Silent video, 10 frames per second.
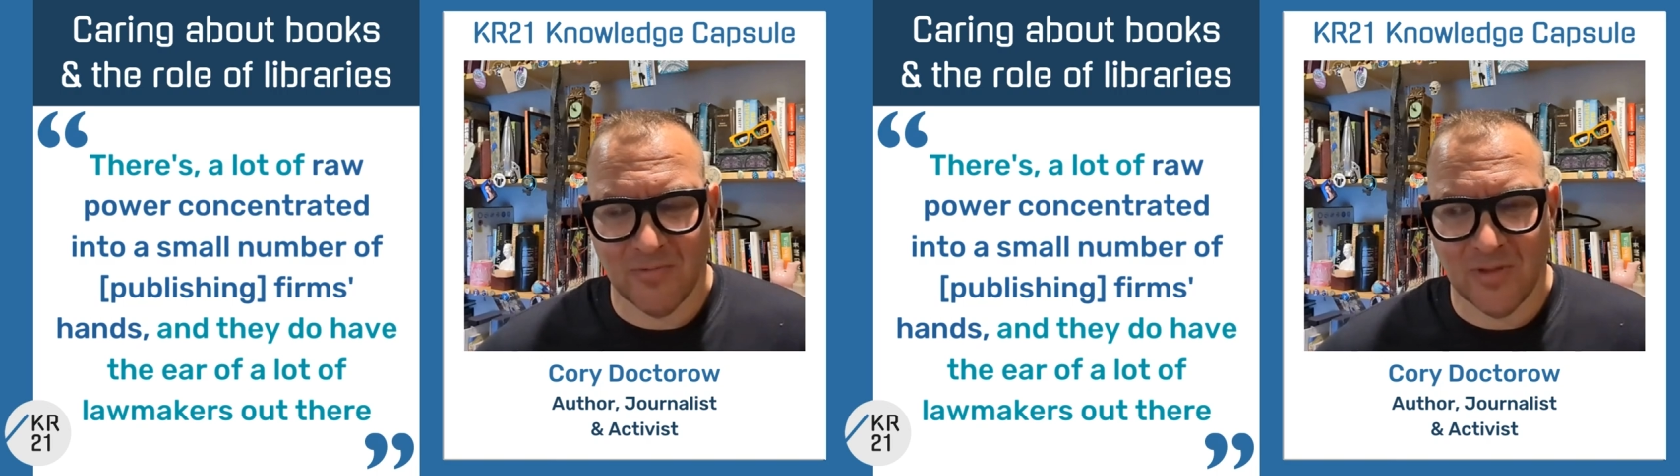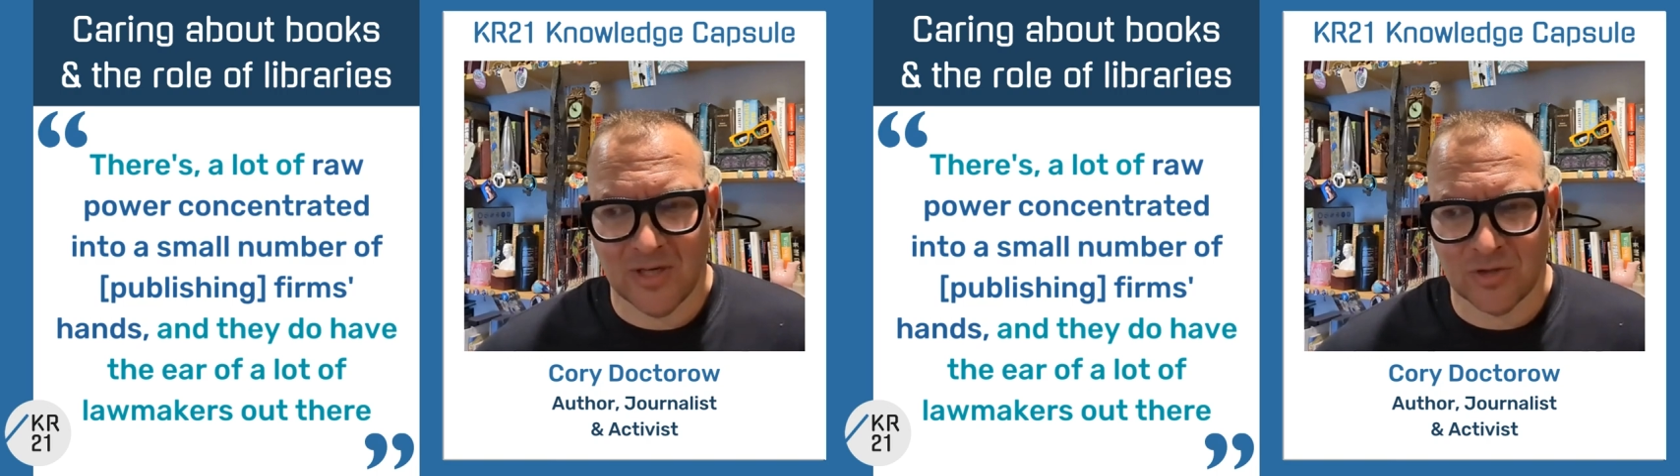
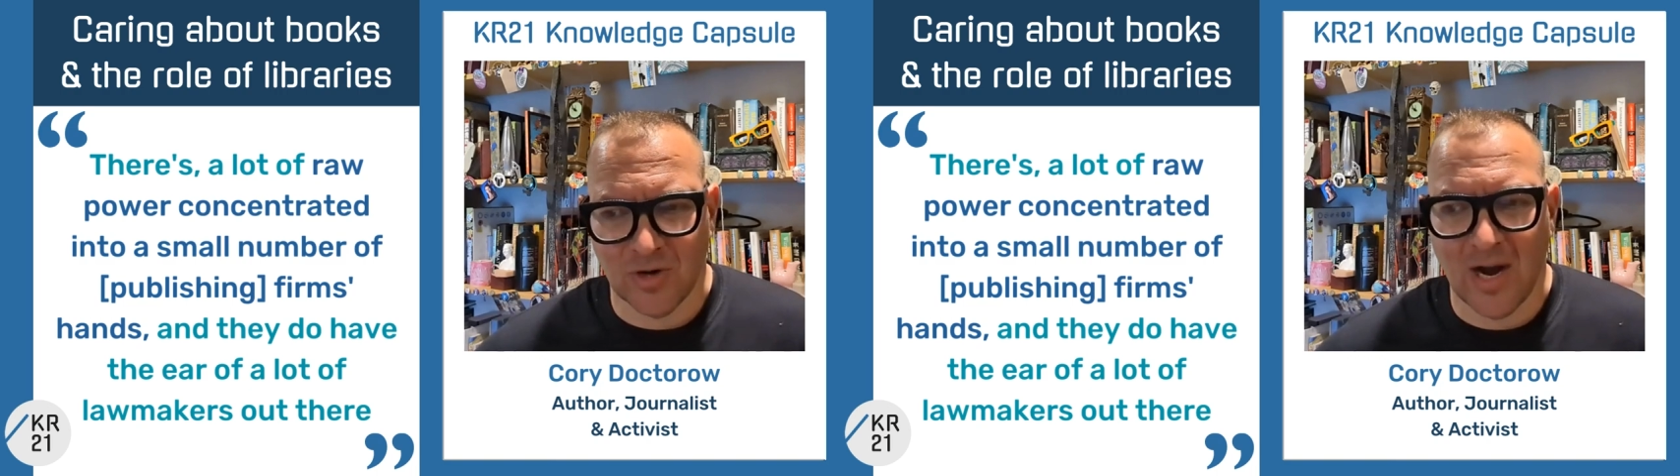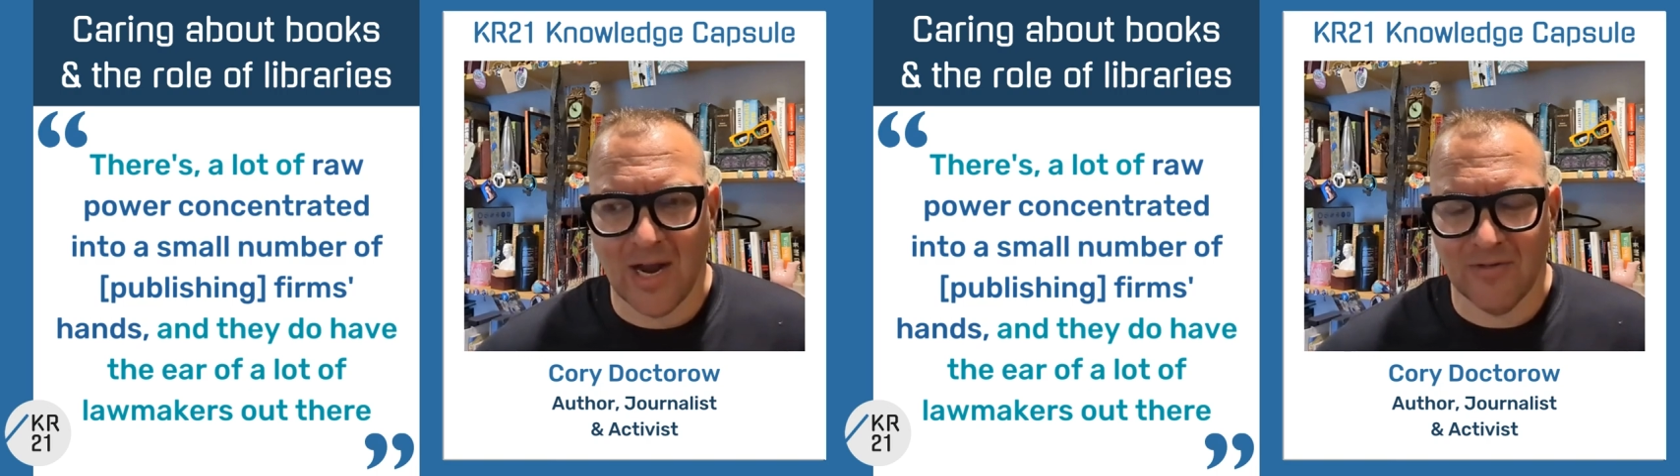the
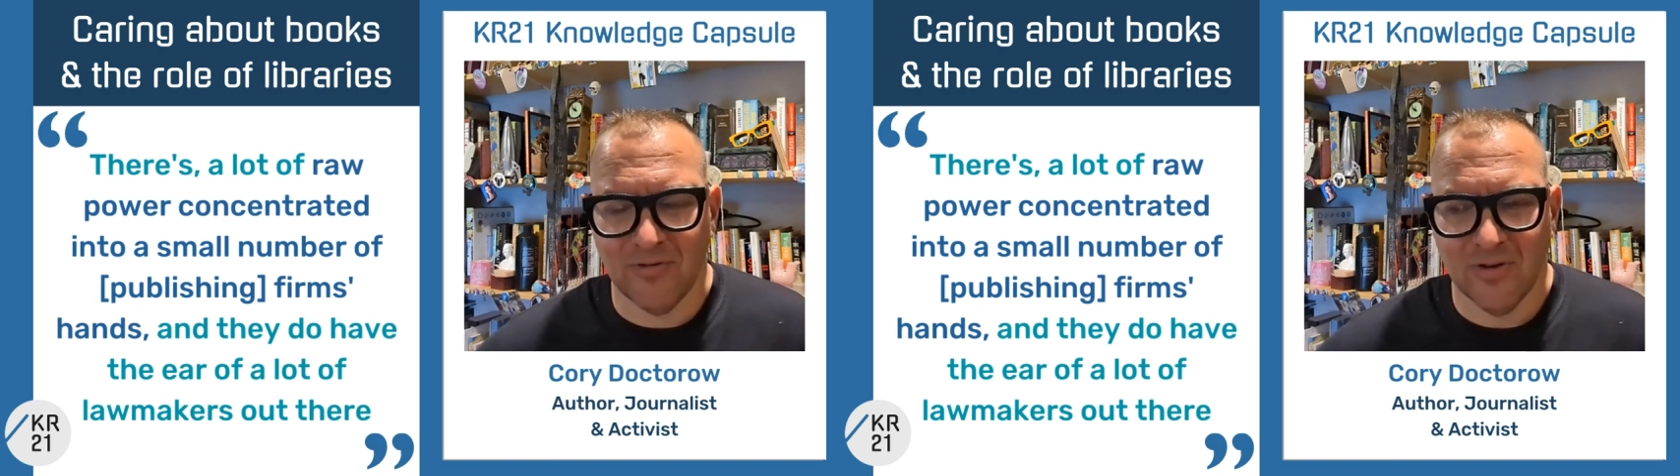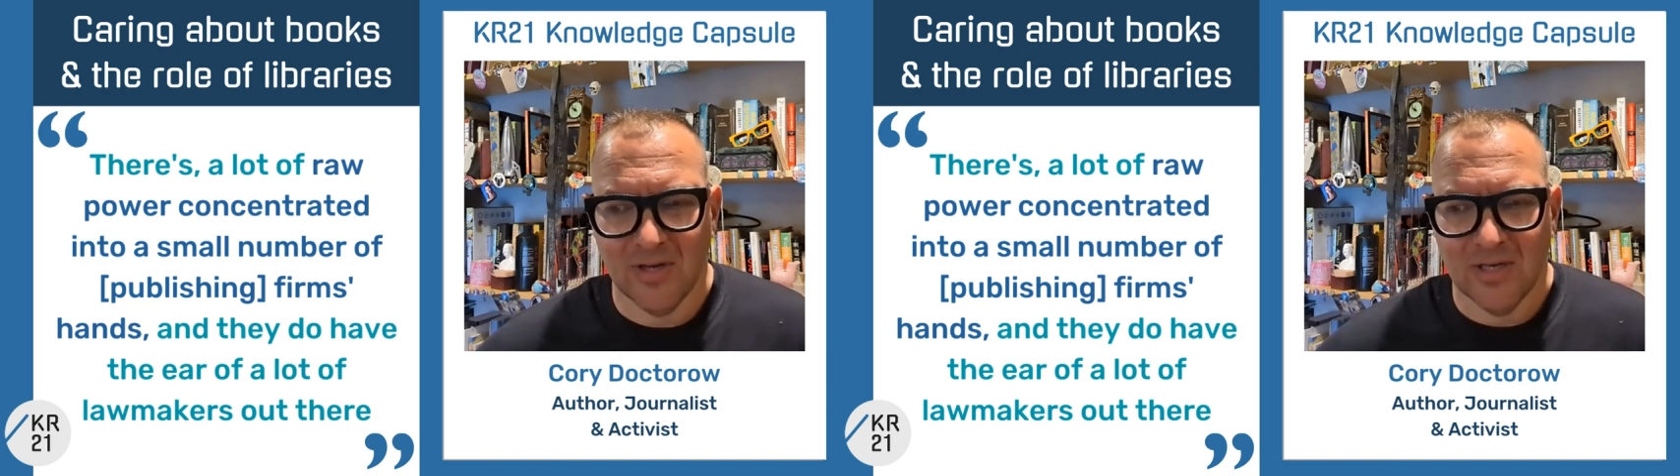
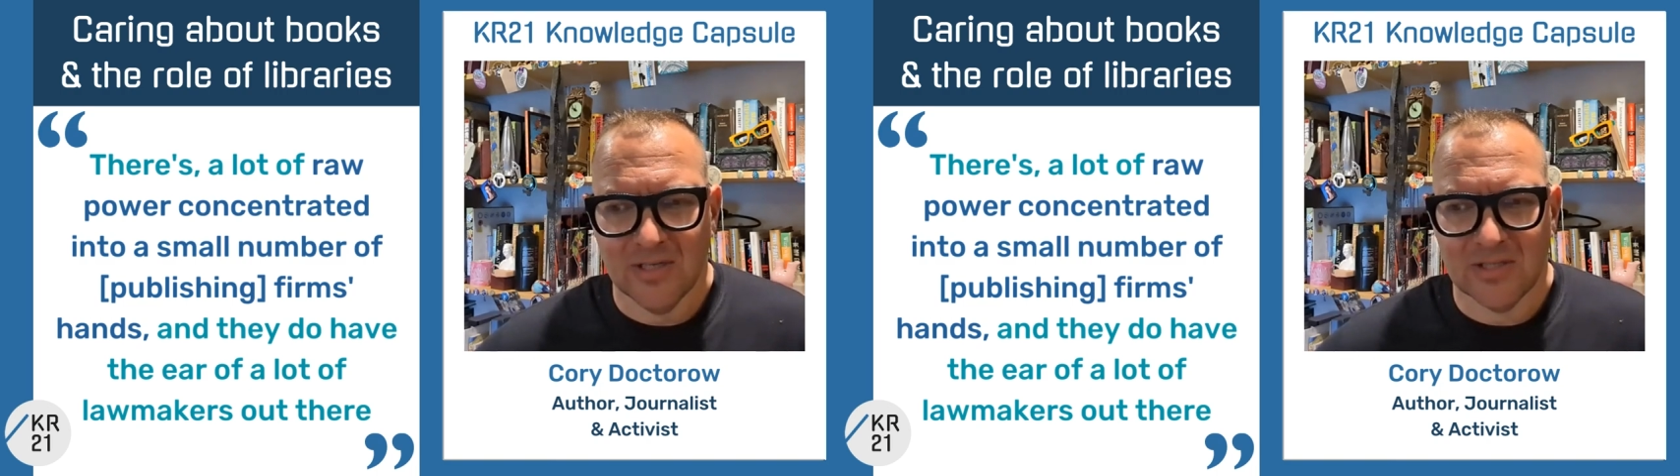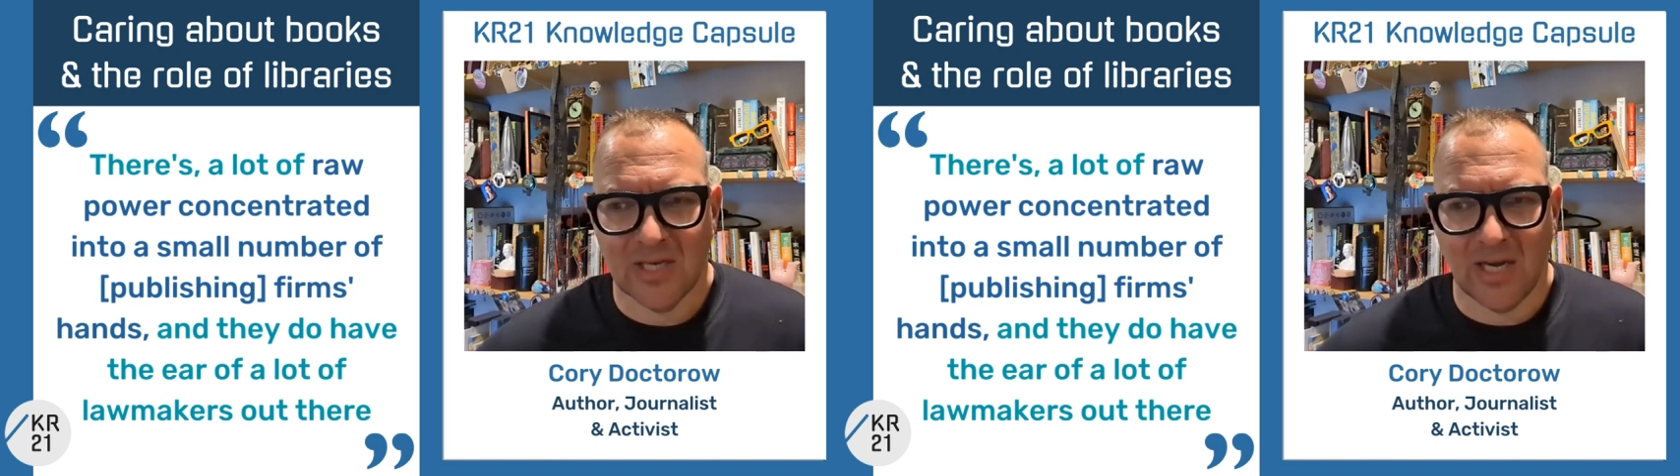drive
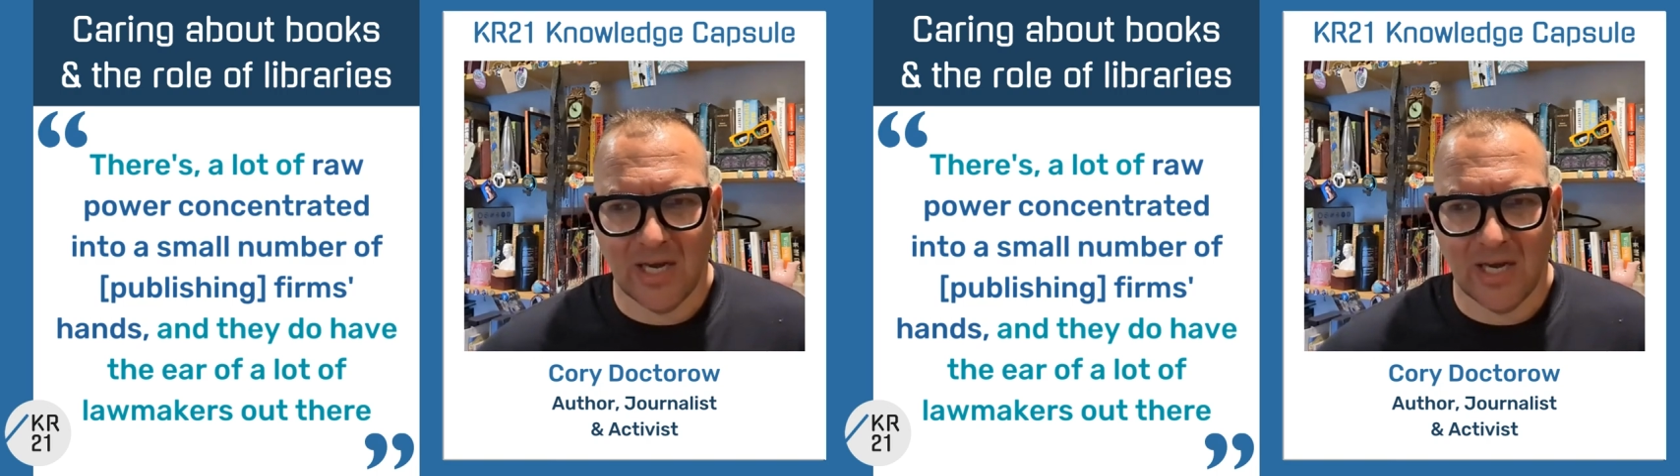to